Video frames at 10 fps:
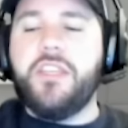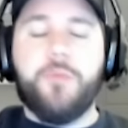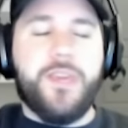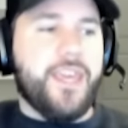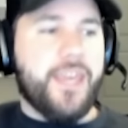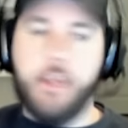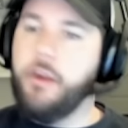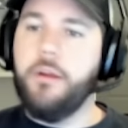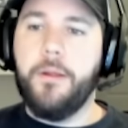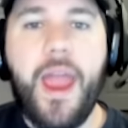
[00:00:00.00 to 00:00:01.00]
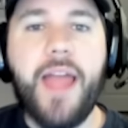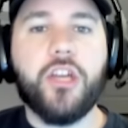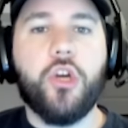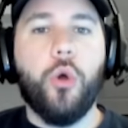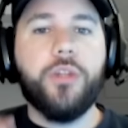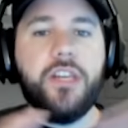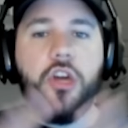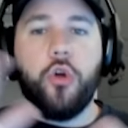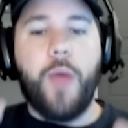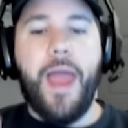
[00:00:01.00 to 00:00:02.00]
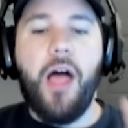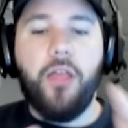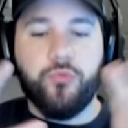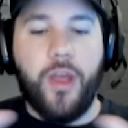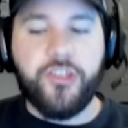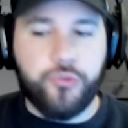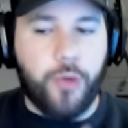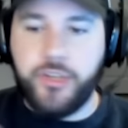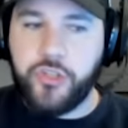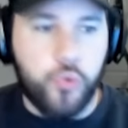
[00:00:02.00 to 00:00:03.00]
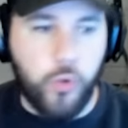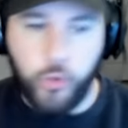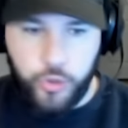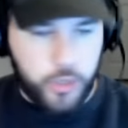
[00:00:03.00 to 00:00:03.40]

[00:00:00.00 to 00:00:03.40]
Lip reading: did we get here? We're at Golden Corral restaurant tour.